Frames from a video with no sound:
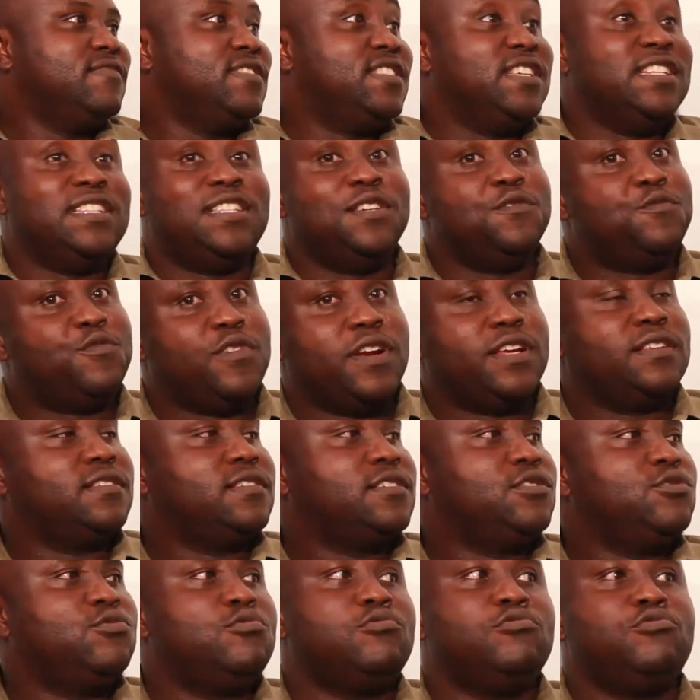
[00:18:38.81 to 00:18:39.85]
The
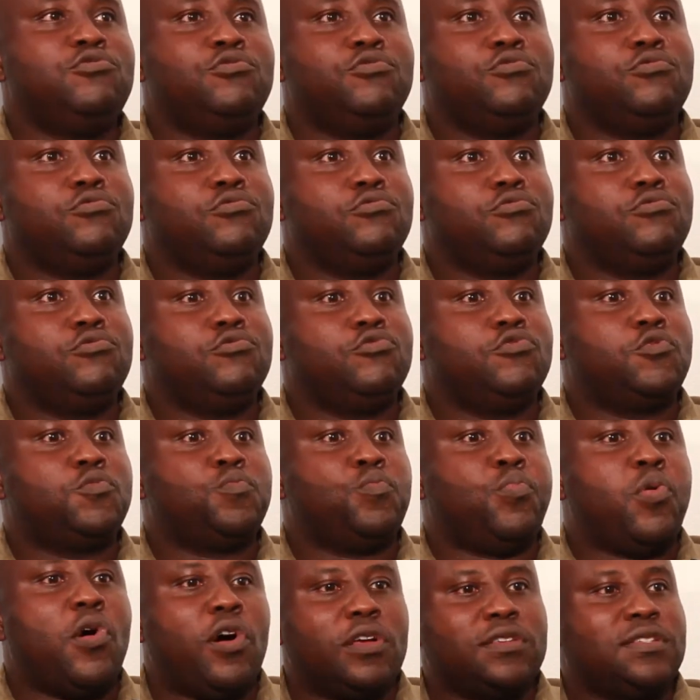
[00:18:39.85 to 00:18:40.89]
difference. You
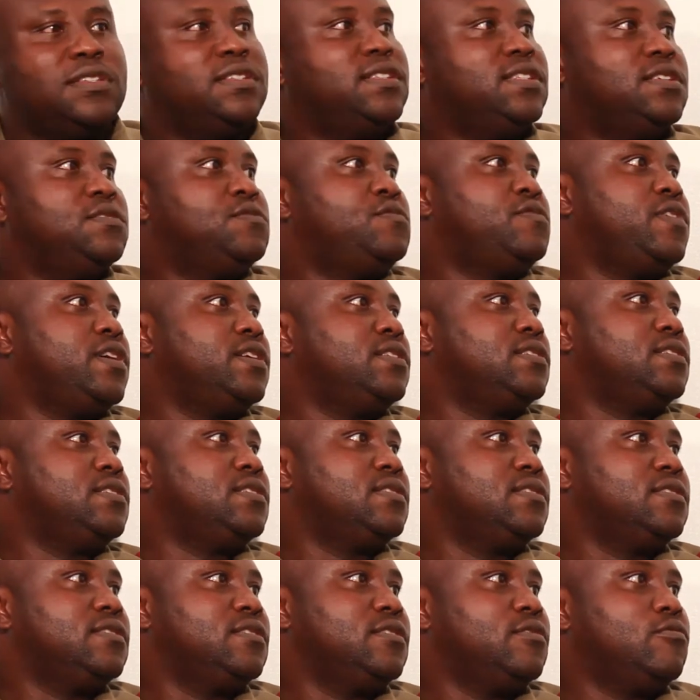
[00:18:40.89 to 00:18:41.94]
spot the difference
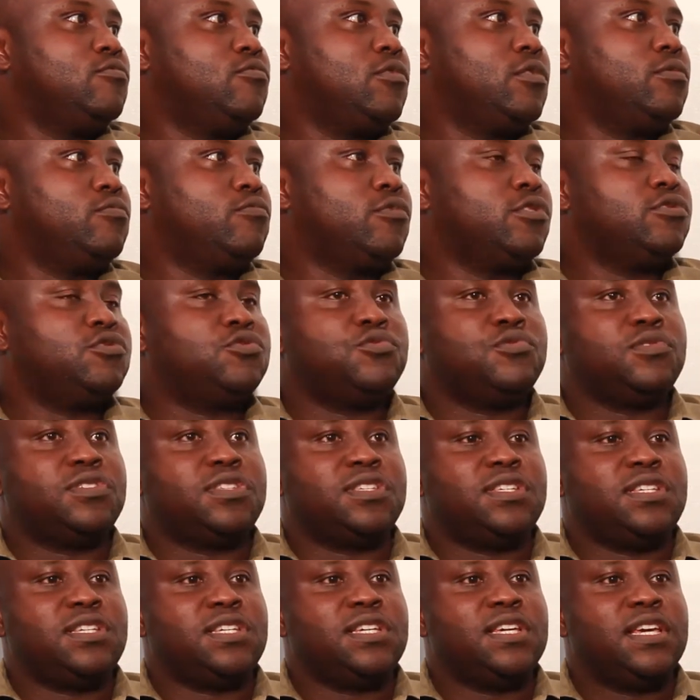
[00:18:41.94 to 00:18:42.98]
once you
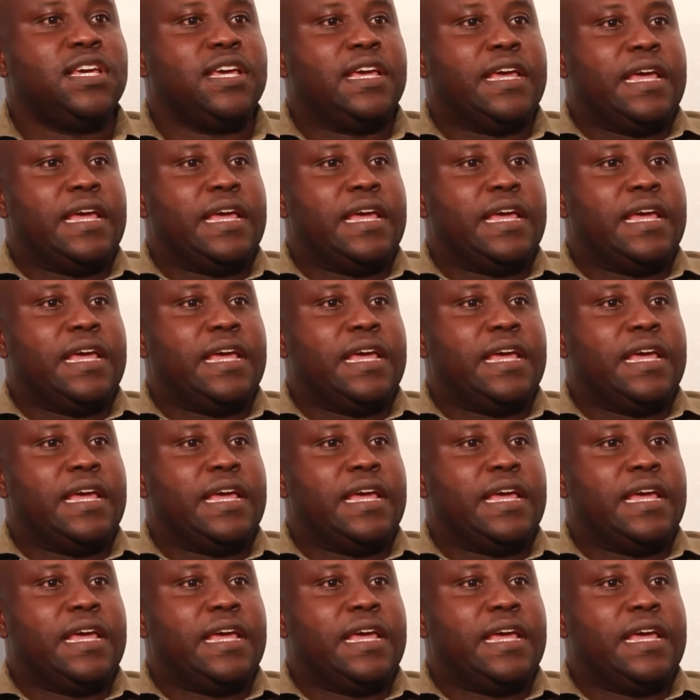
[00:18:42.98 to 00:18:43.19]
see